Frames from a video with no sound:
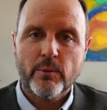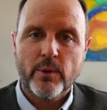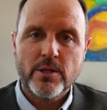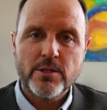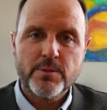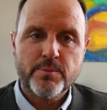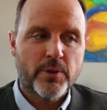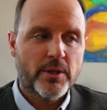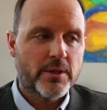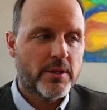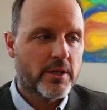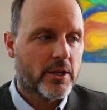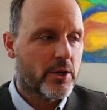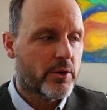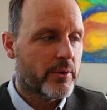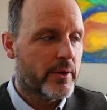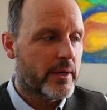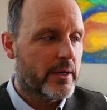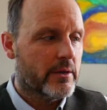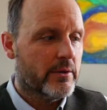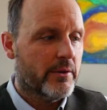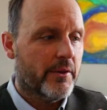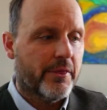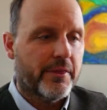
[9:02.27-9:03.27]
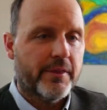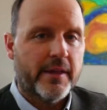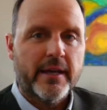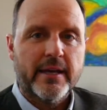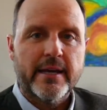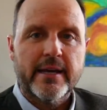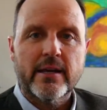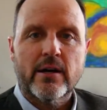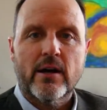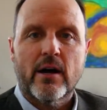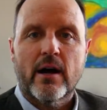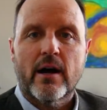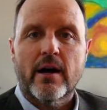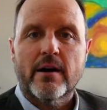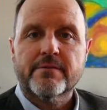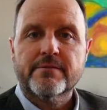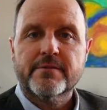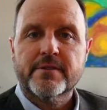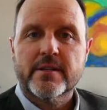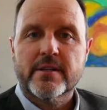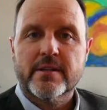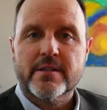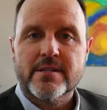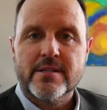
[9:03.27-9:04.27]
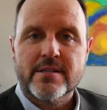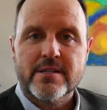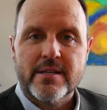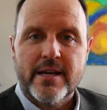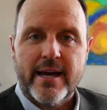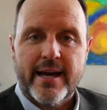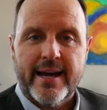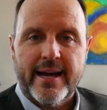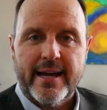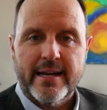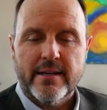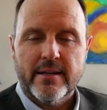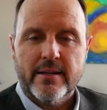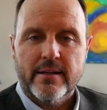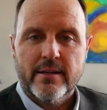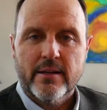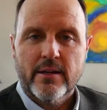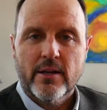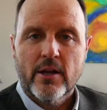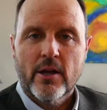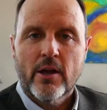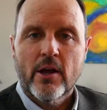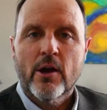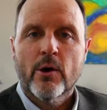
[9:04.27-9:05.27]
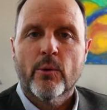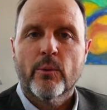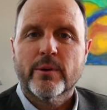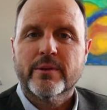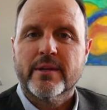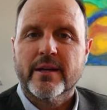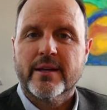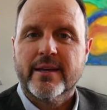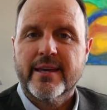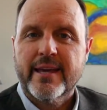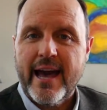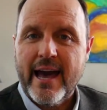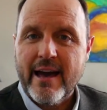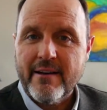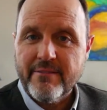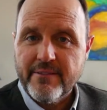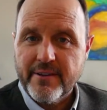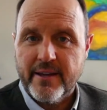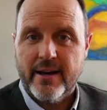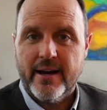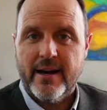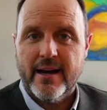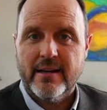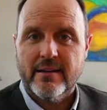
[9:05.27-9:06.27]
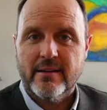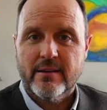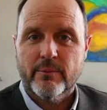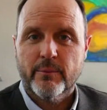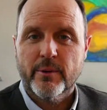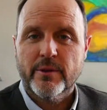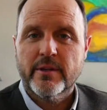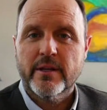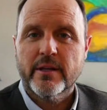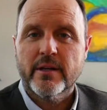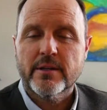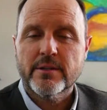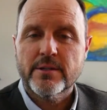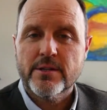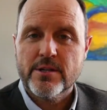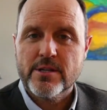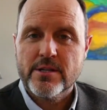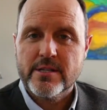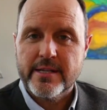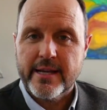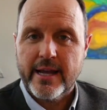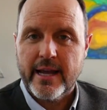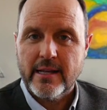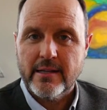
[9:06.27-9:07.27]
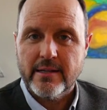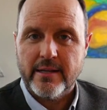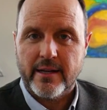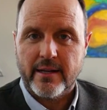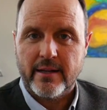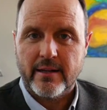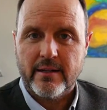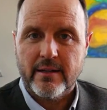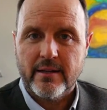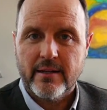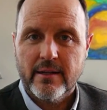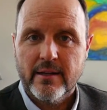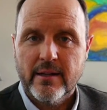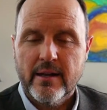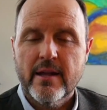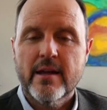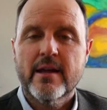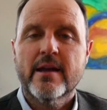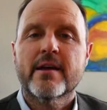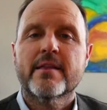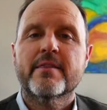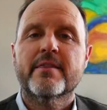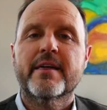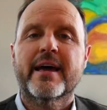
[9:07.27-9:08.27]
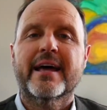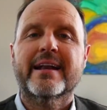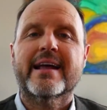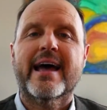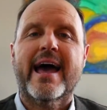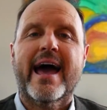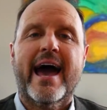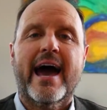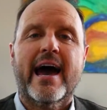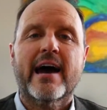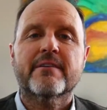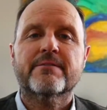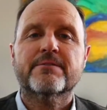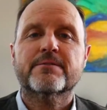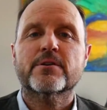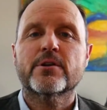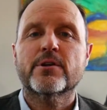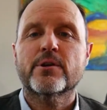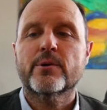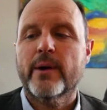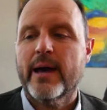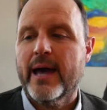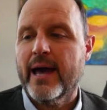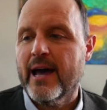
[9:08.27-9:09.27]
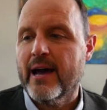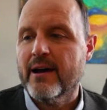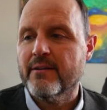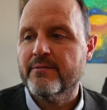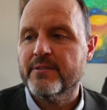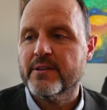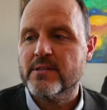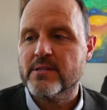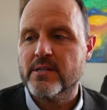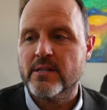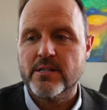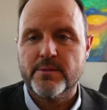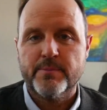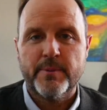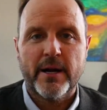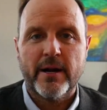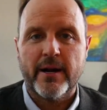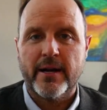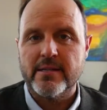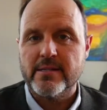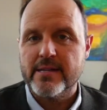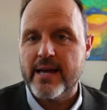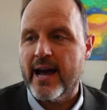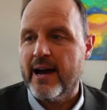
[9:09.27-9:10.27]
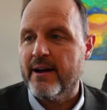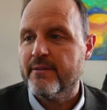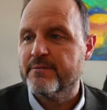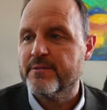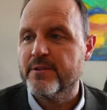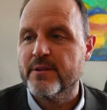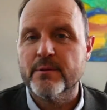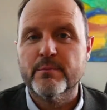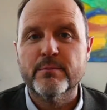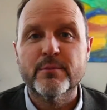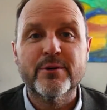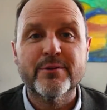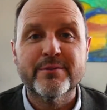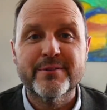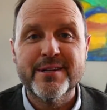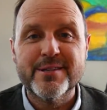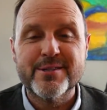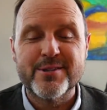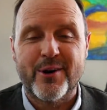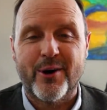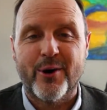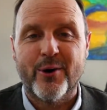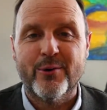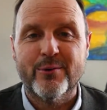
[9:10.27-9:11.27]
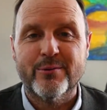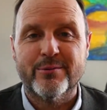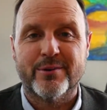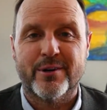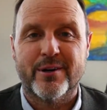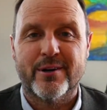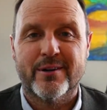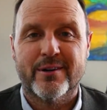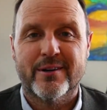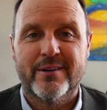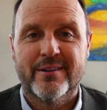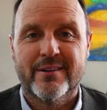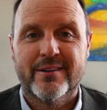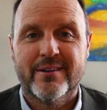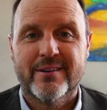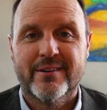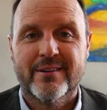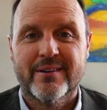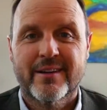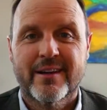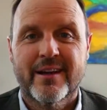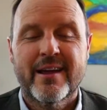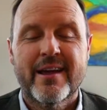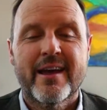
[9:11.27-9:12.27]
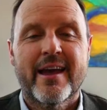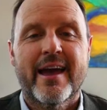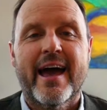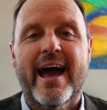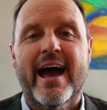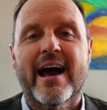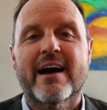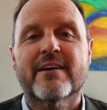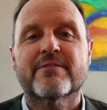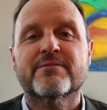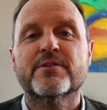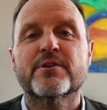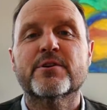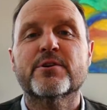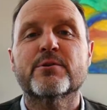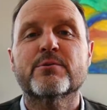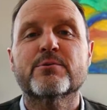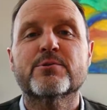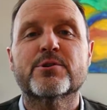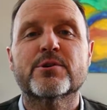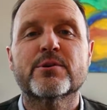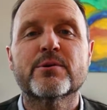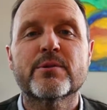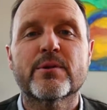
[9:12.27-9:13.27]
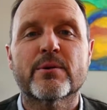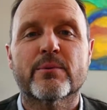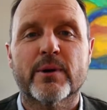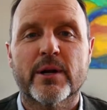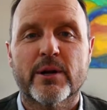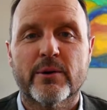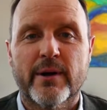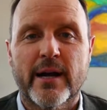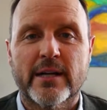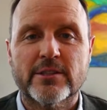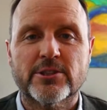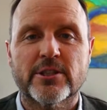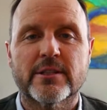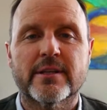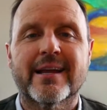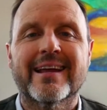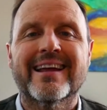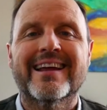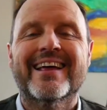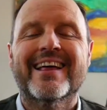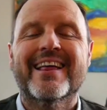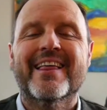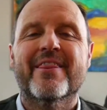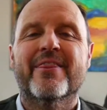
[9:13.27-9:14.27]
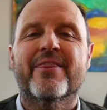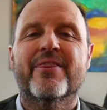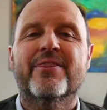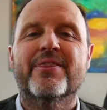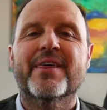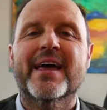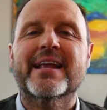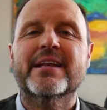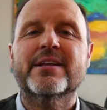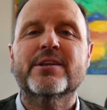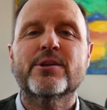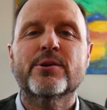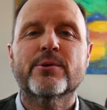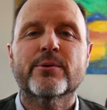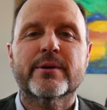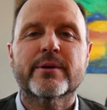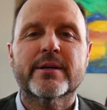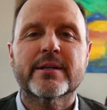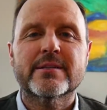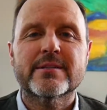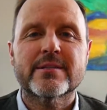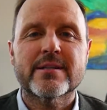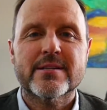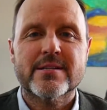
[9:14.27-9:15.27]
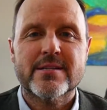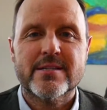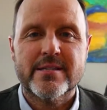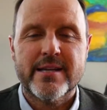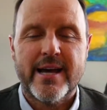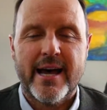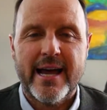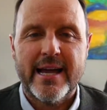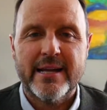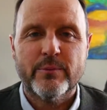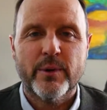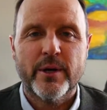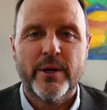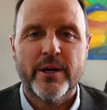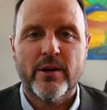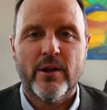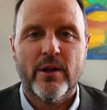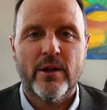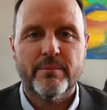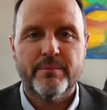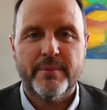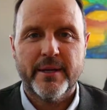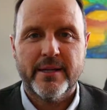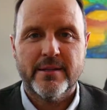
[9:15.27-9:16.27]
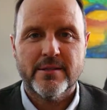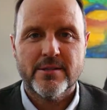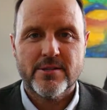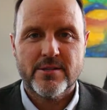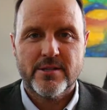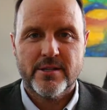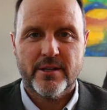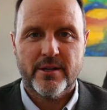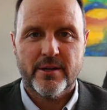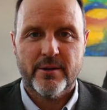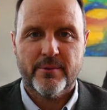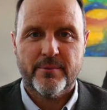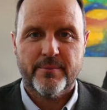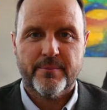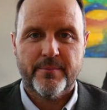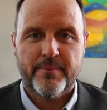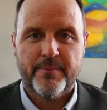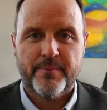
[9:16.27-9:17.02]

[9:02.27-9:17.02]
words, put the critical thinking off to the side with the caveat, with the understanding that after you have this experience, after the movie's over, after you do the regression, then you can decide what it all means to you.